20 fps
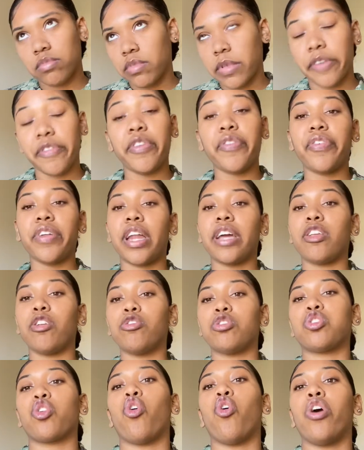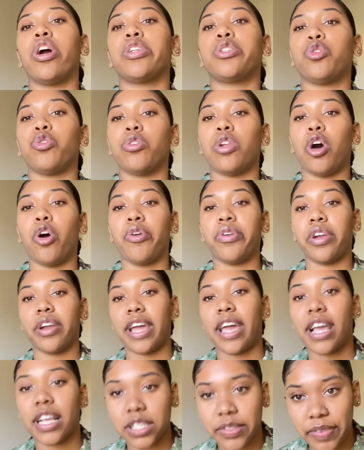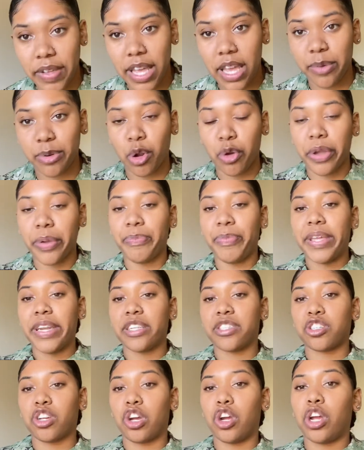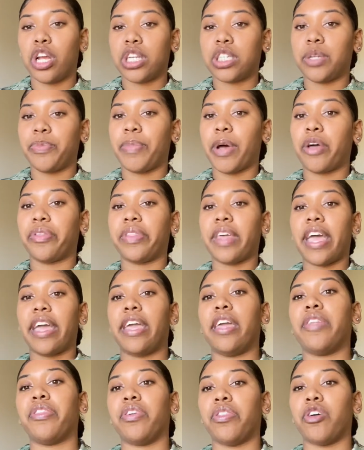If you feel like you scored too low on your ASVAB, don't be discouraged about that either.